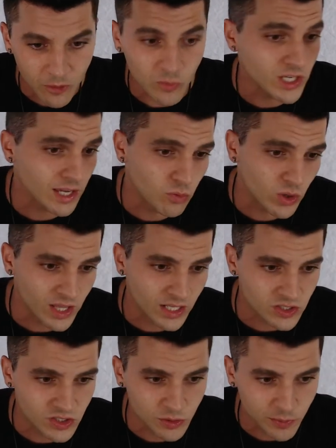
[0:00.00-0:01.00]
We gave away
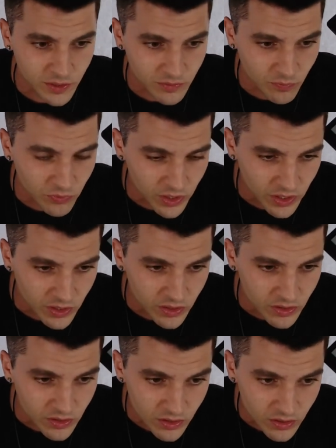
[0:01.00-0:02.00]
that stupid
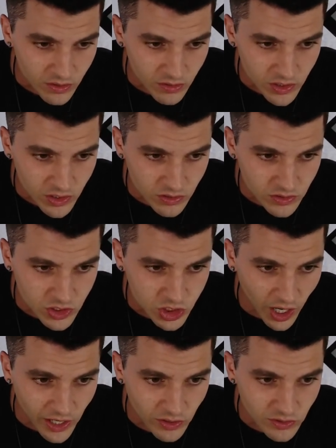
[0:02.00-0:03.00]

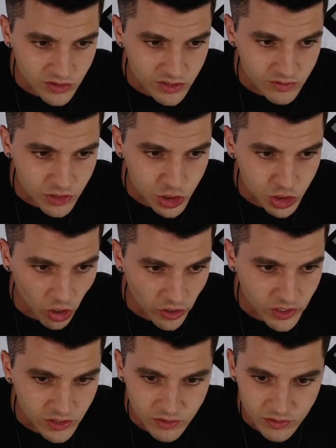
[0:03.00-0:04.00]
child's
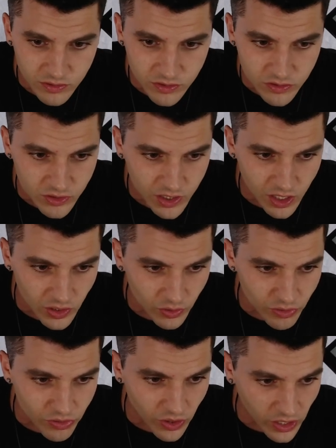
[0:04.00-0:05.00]
shark
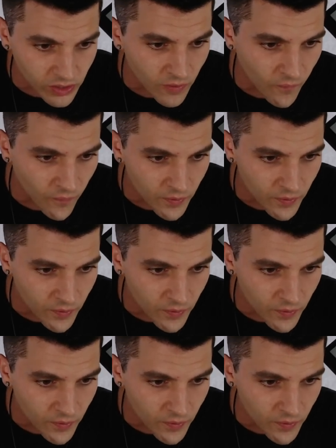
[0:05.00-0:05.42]
color thing.